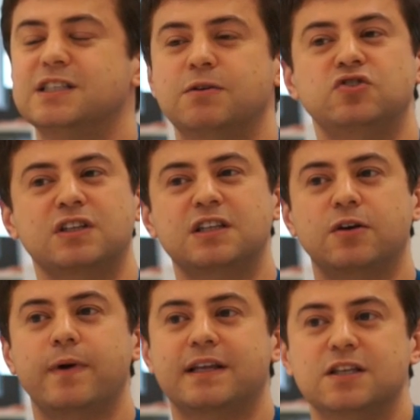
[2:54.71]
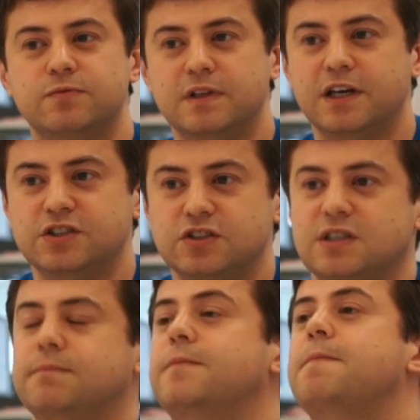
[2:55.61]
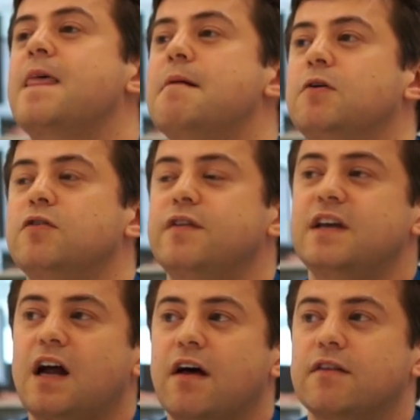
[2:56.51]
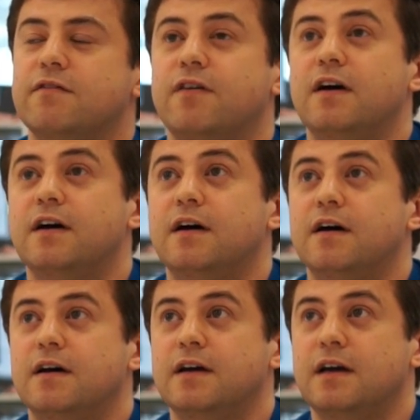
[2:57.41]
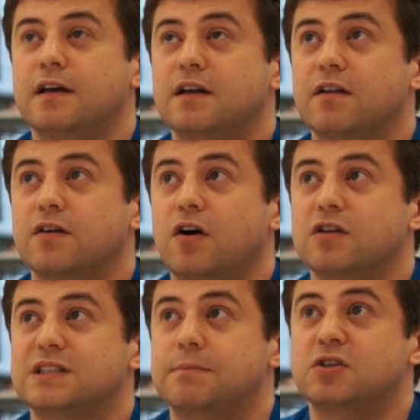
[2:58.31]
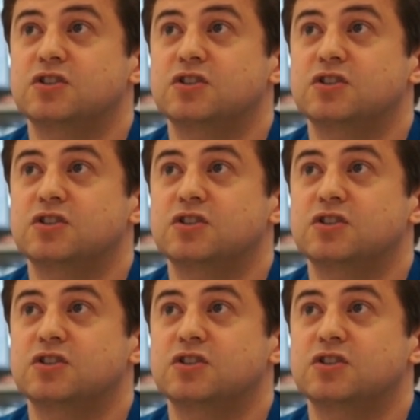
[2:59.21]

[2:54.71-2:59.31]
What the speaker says: So it's not a directed relationship. But you think in other concepts,